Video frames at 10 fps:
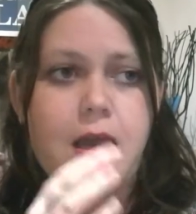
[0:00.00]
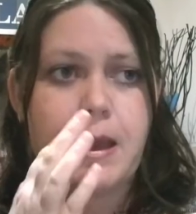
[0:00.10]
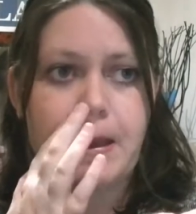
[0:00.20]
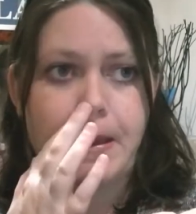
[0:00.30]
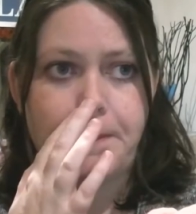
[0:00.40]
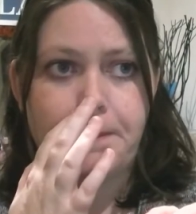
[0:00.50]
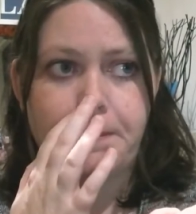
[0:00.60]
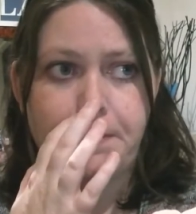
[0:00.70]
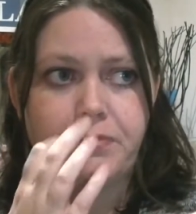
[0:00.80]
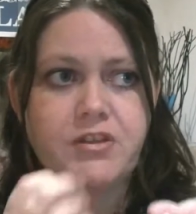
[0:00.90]

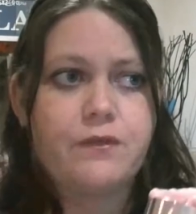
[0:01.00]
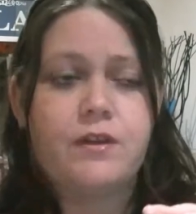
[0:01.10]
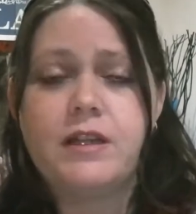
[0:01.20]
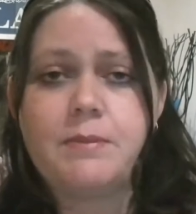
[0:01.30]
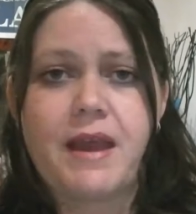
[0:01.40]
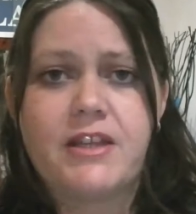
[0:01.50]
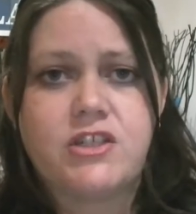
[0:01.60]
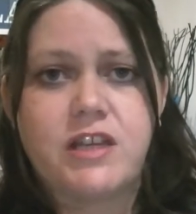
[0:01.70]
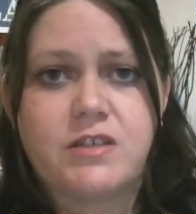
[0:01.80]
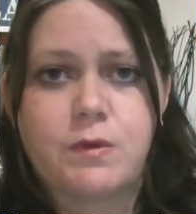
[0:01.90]
Definitely patch
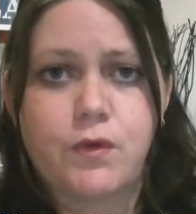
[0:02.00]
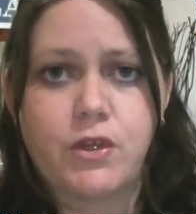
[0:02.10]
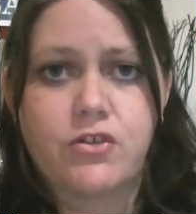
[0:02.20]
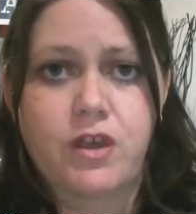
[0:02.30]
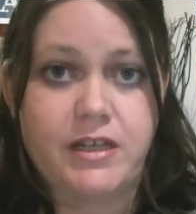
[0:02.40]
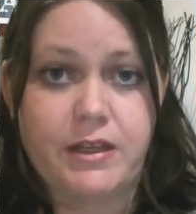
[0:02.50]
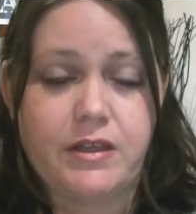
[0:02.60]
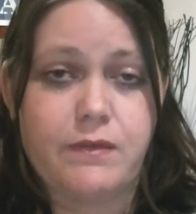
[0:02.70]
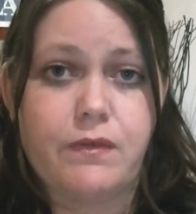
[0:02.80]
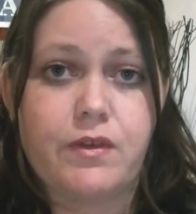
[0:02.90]
test before you try anything
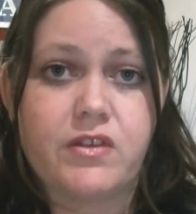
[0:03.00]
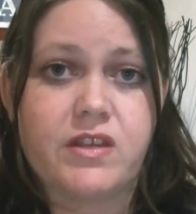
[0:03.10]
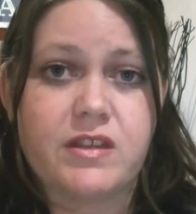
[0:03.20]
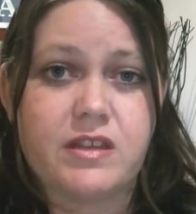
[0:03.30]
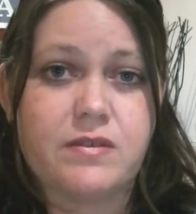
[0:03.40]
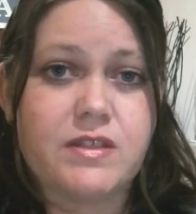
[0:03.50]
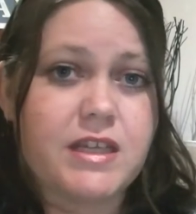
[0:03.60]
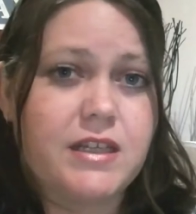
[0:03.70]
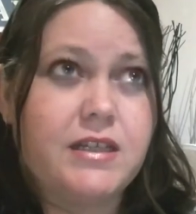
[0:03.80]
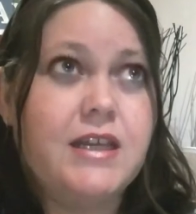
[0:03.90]
if you've got sensitive
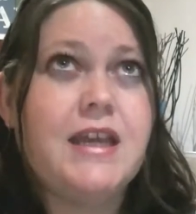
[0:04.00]
skin.